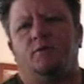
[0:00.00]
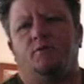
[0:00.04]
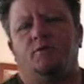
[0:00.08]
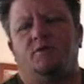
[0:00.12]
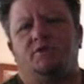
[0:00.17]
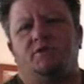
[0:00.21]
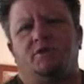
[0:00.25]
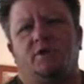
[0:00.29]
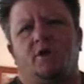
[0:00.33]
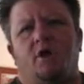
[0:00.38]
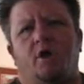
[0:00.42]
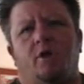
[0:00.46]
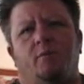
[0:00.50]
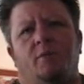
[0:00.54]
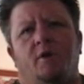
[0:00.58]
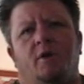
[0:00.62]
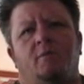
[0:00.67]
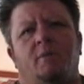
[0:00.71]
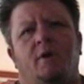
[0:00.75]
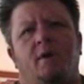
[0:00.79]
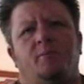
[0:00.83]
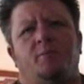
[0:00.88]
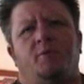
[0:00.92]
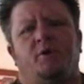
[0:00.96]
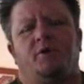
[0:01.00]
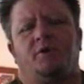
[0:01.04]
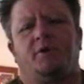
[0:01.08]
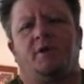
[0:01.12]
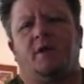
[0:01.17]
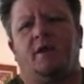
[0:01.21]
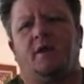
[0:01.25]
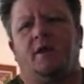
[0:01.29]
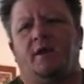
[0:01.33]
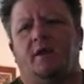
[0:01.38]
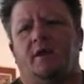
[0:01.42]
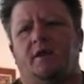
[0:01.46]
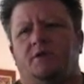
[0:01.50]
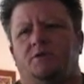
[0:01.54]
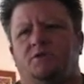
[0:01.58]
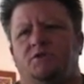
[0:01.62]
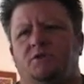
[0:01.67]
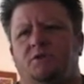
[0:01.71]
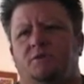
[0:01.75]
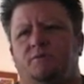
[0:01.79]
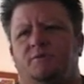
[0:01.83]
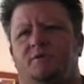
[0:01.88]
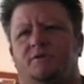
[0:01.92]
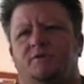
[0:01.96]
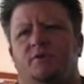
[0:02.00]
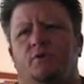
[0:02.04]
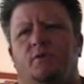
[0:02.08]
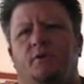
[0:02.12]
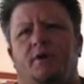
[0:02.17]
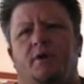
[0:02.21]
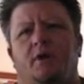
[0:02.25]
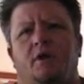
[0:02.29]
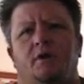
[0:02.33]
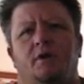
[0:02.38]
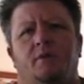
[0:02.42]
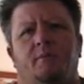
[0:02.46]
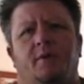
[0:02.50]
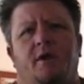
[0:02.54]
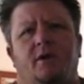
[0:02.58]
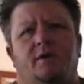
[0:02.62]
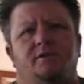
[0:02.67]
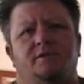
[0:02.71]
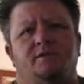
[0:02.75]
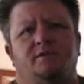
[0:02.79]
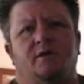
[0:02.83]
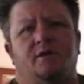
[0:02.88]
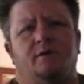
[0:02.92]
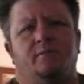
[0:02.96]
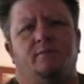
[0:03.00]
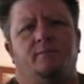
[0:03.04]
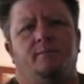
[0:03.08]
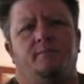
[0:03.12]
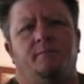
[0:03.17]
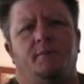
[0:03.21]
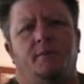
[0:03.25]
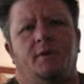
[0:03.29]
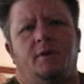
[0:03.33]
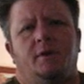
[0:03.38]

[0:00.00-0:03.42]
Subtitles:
when she called me on my birthday, and she was going on about some,